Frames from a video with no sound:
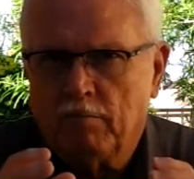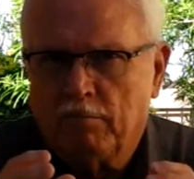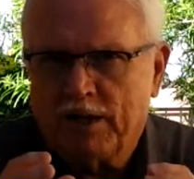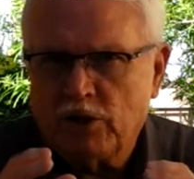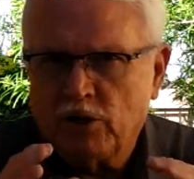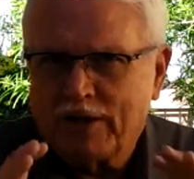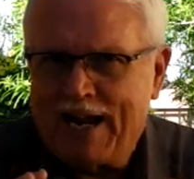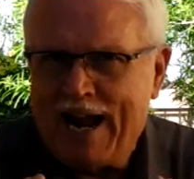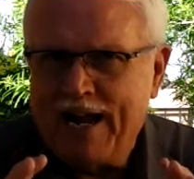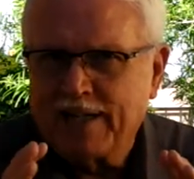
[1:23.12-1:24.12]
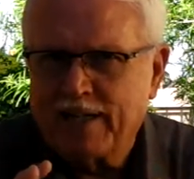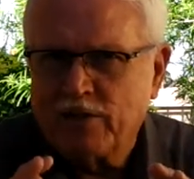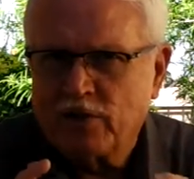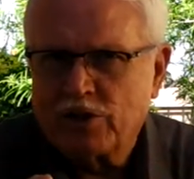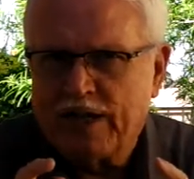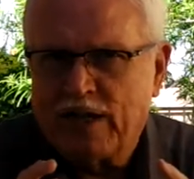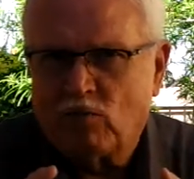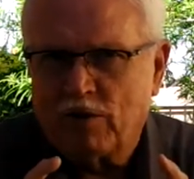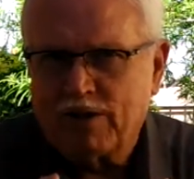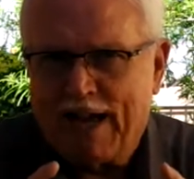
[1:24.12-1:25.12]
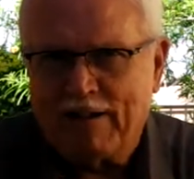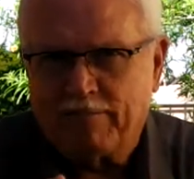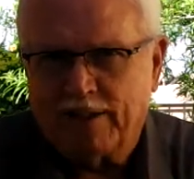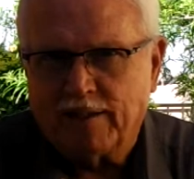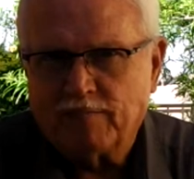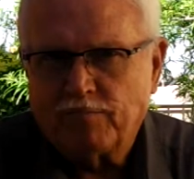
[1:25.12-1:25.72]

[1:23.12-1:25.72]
but you can't understand what's happening